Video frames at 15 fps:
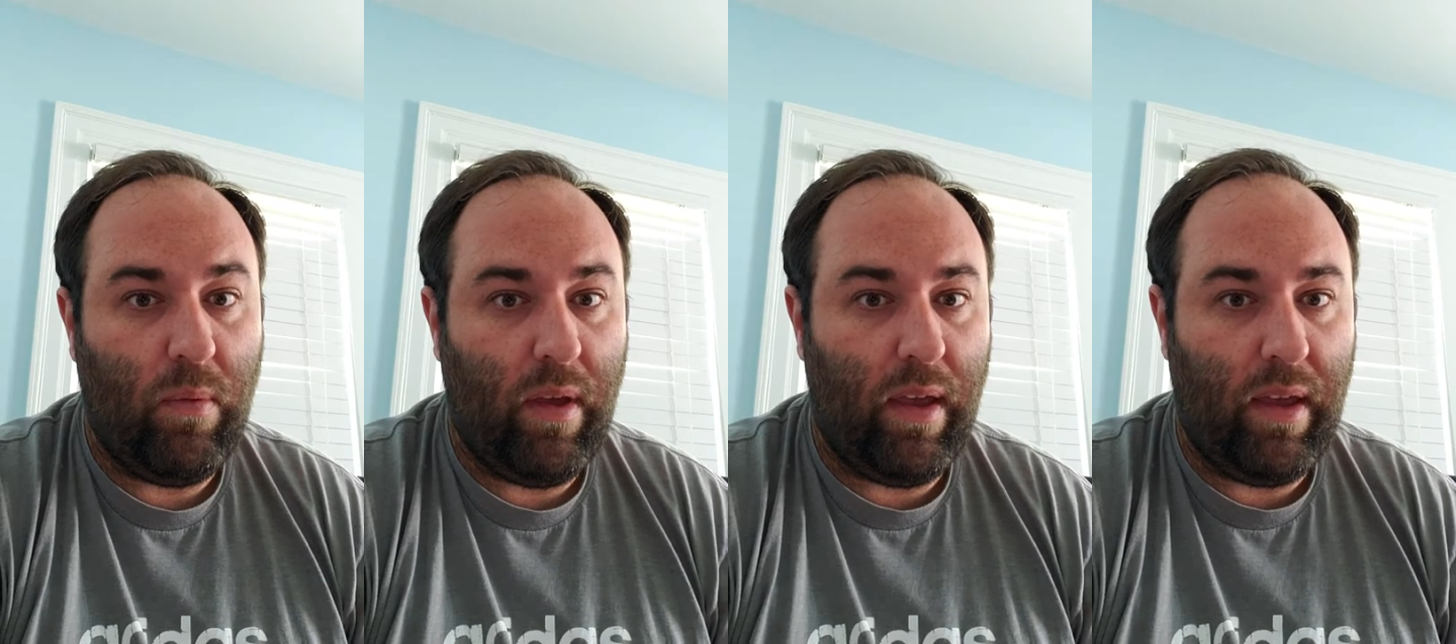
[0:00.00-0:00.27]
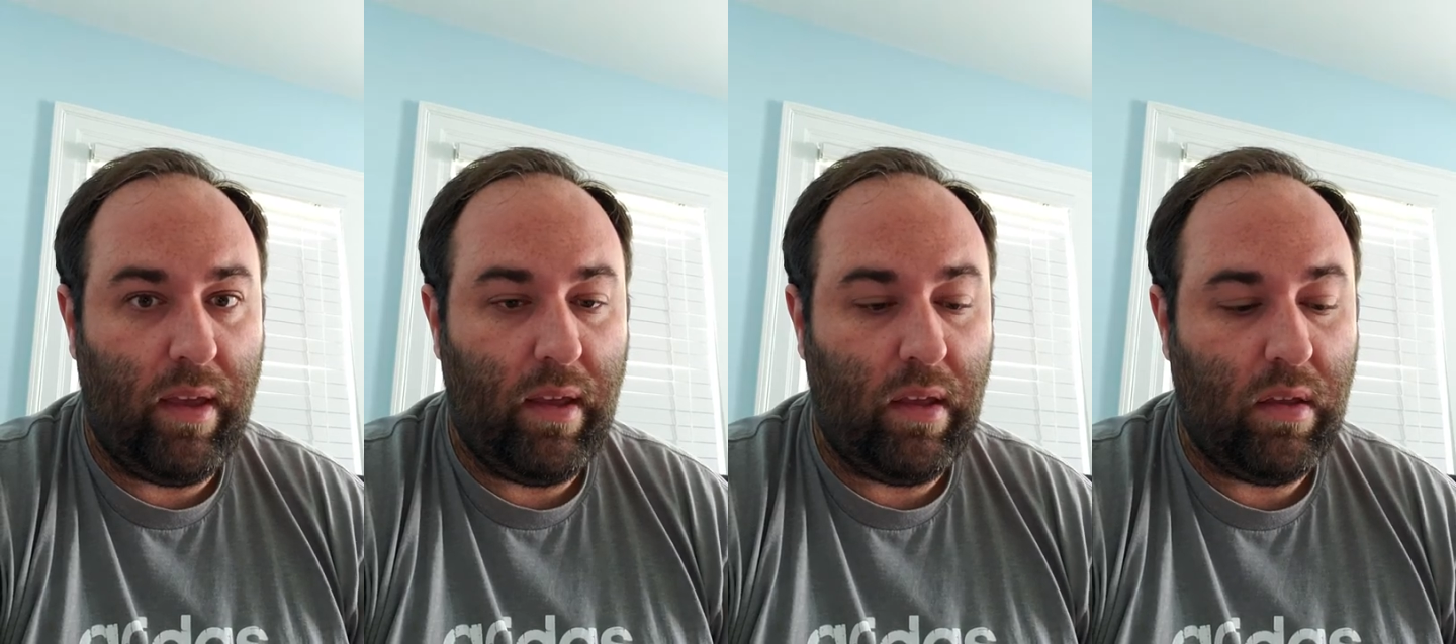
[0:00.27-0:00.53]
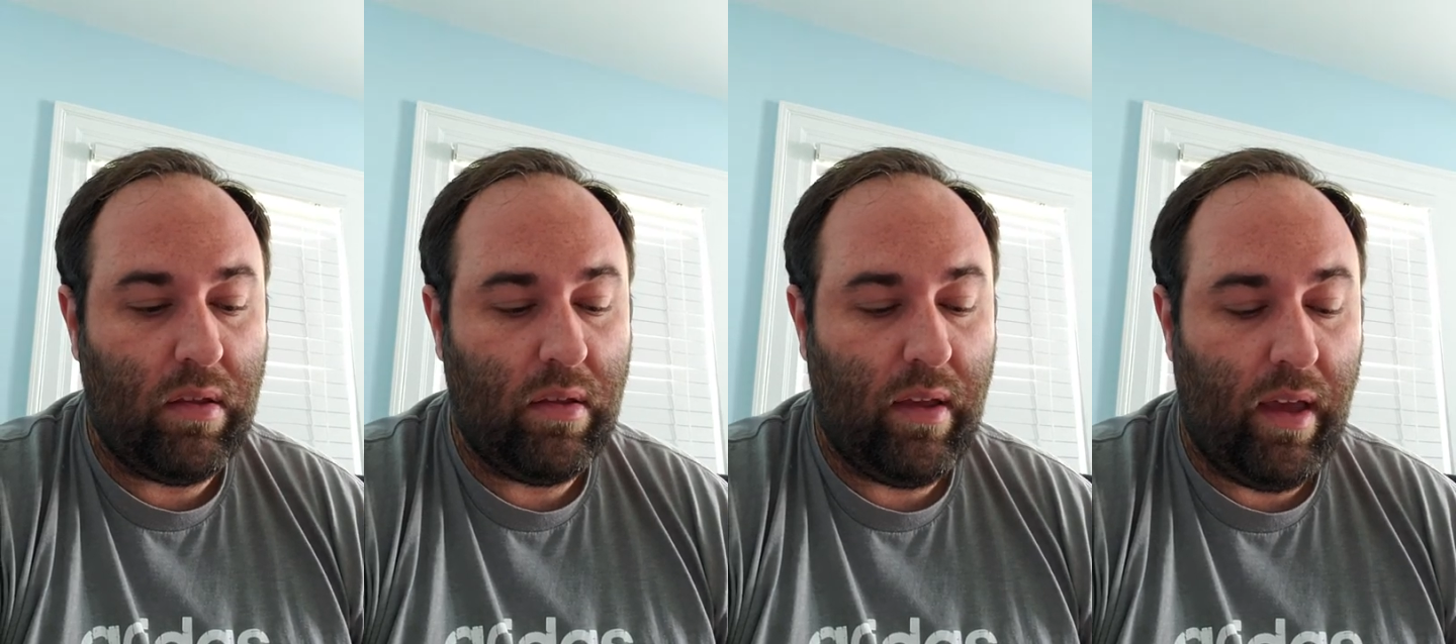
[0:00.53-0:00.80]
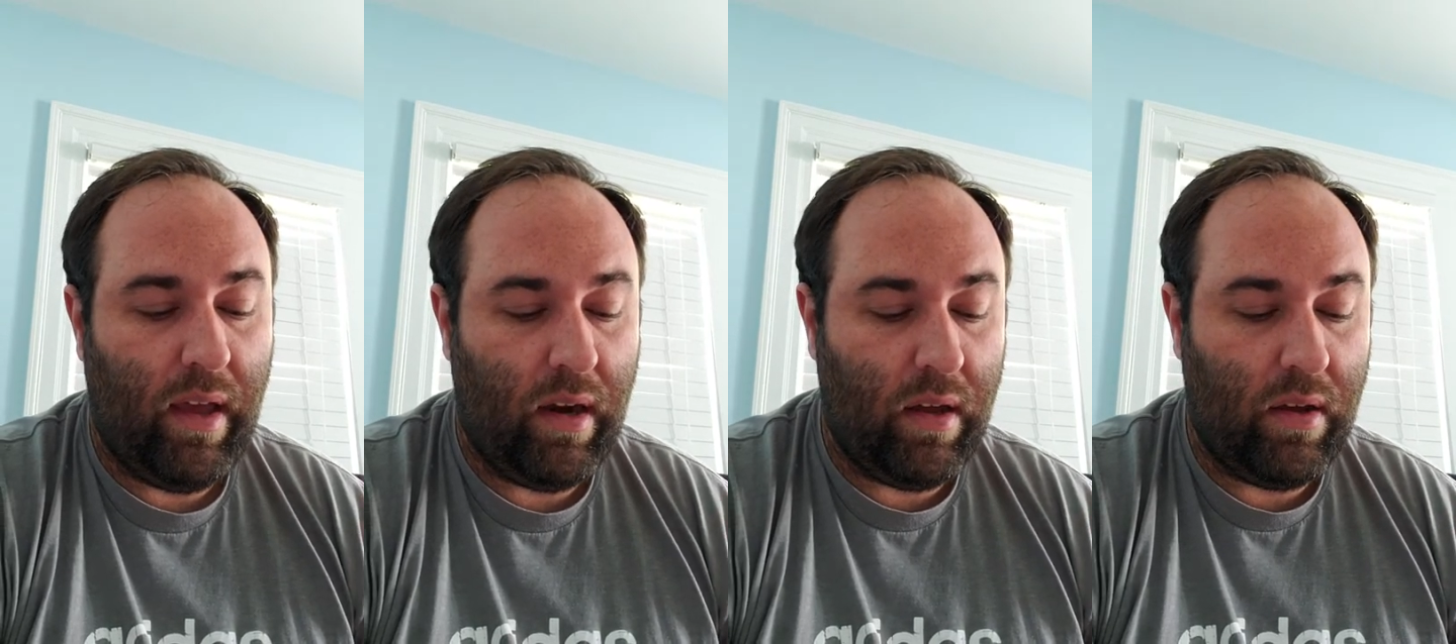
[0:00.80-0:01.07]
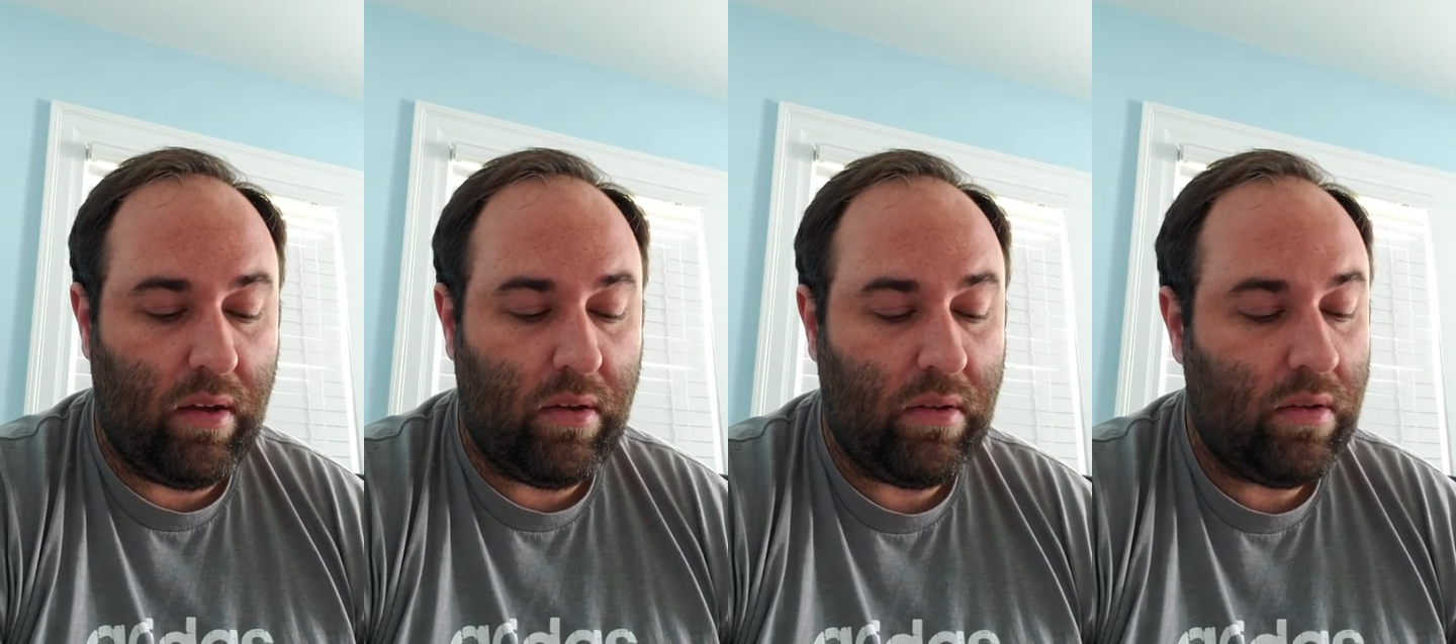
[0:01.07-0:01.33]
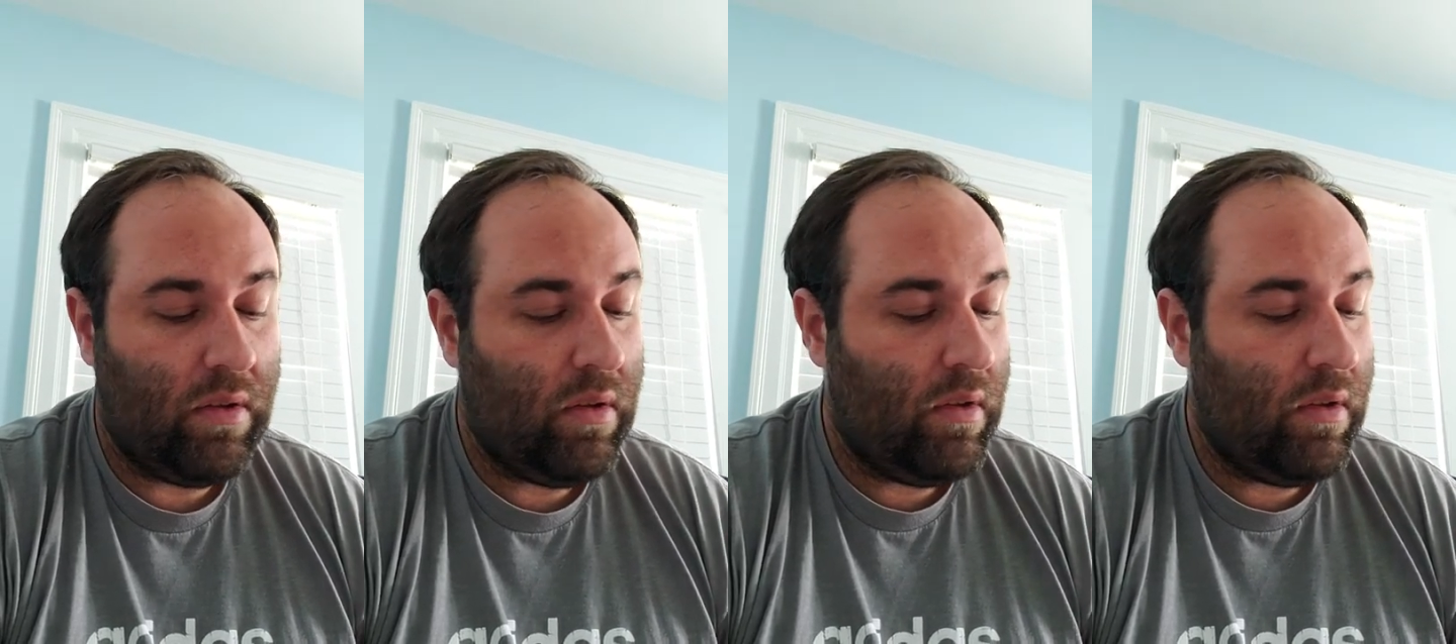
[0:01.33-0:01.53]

way at all.